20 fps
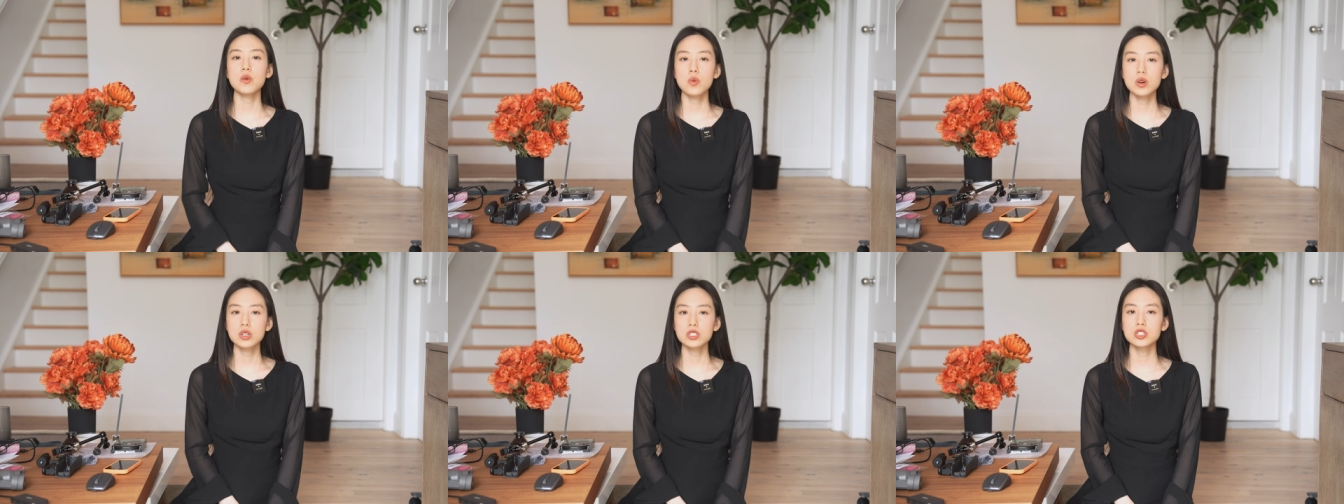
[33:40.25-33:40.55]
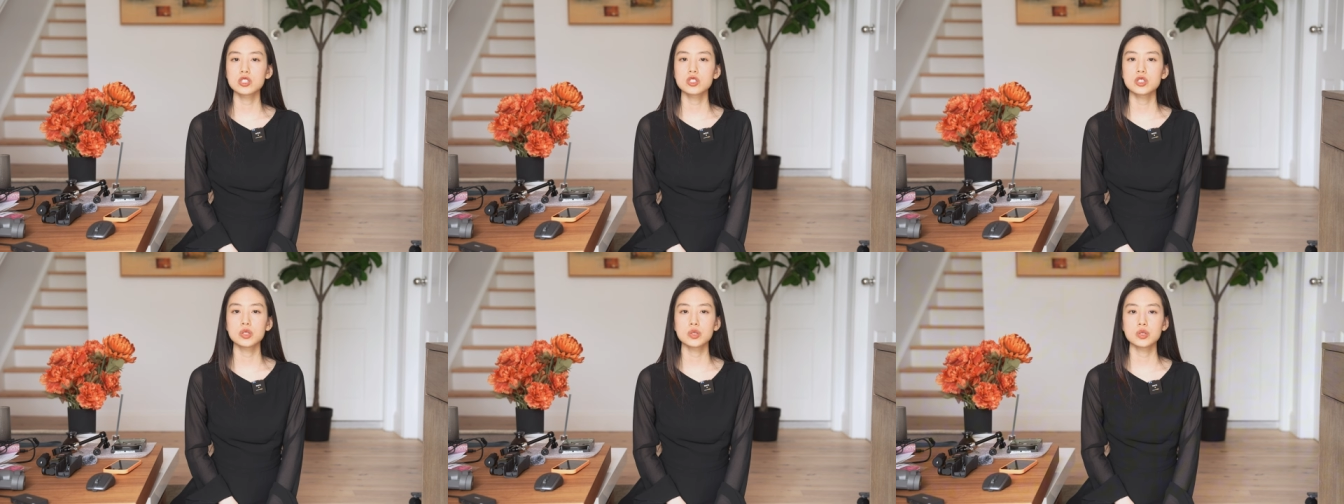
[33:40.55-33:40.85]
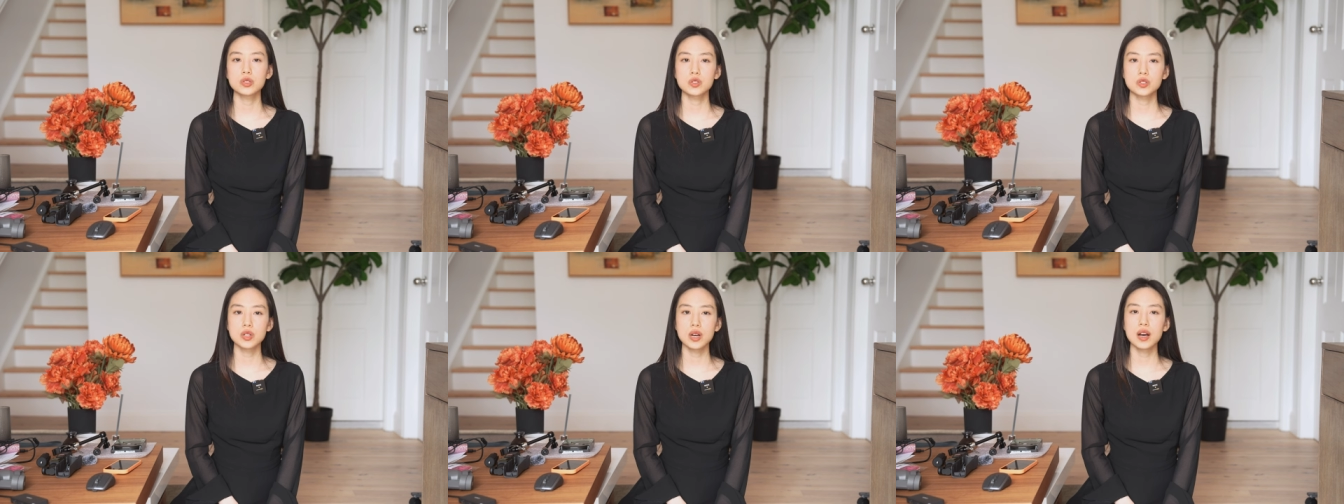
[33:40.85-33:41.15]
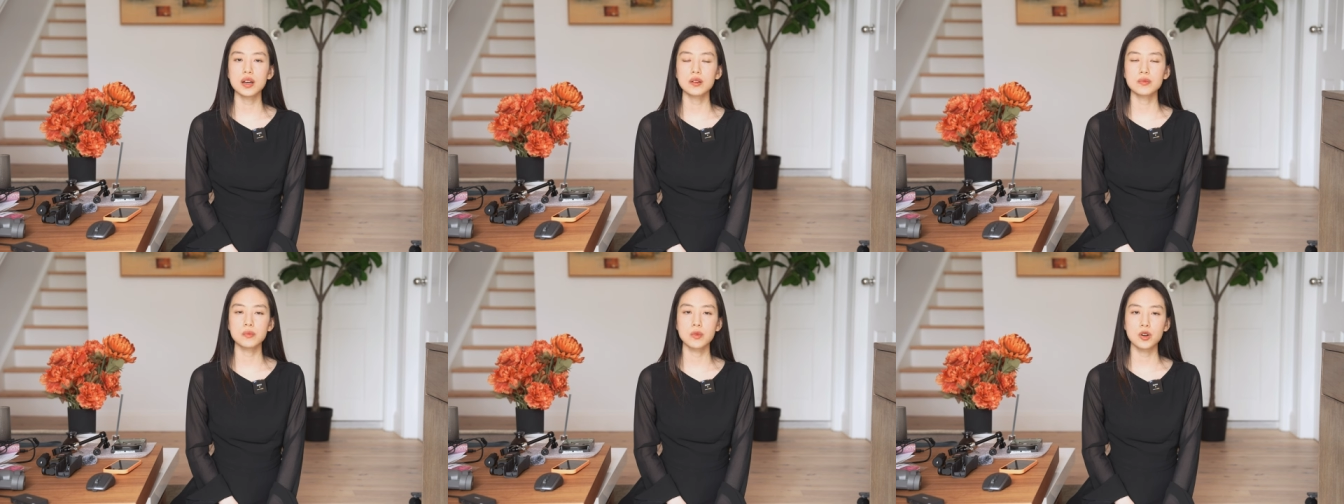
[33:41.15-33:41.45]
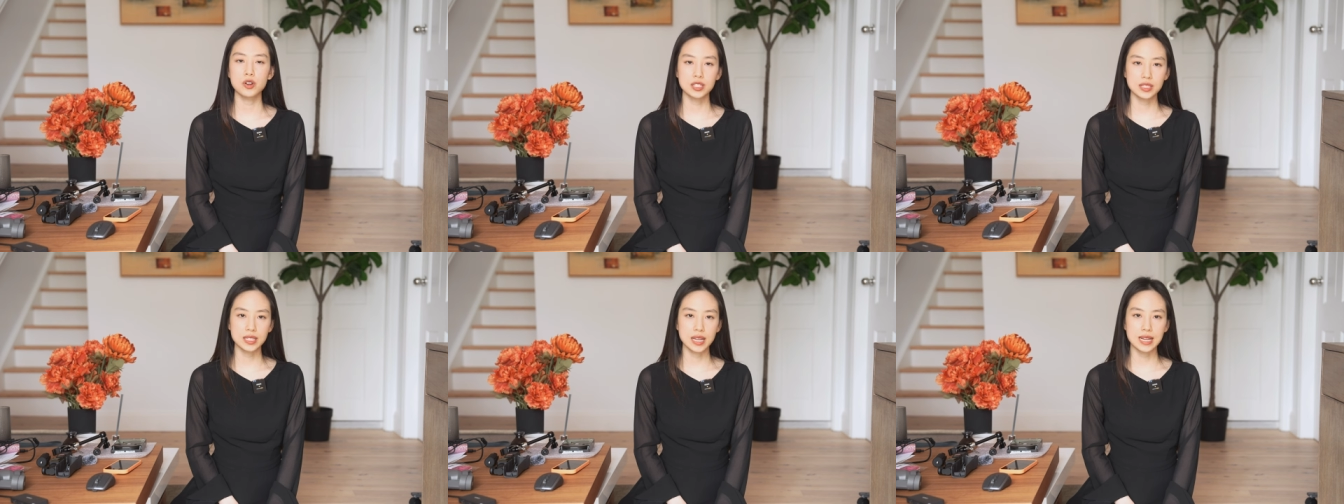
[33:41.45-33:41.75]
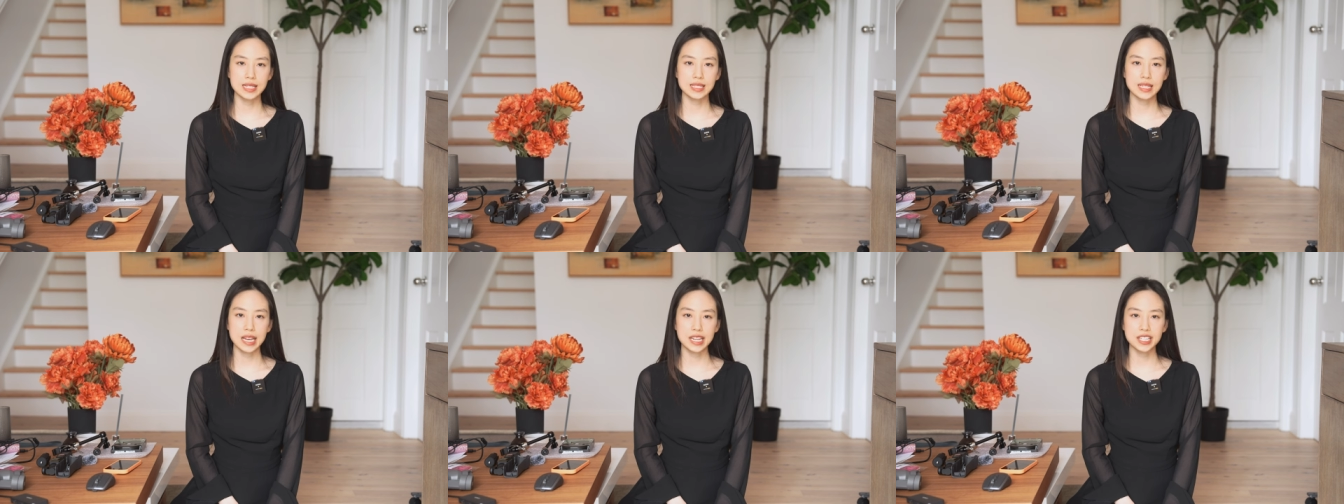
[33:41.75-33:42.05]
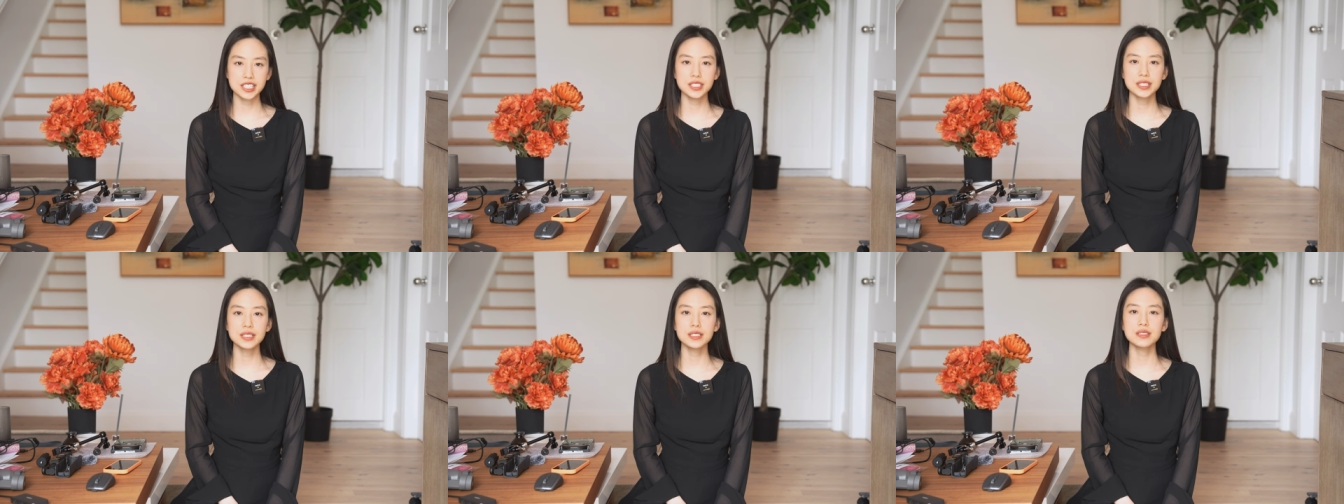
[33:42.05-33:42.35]
once you start
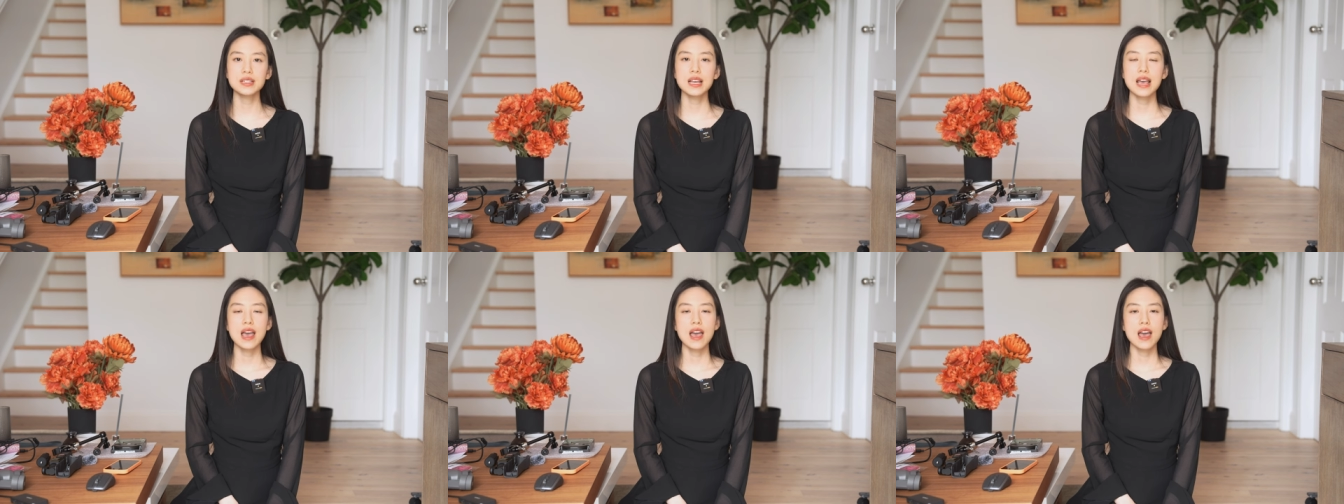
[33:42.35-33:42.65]
monetization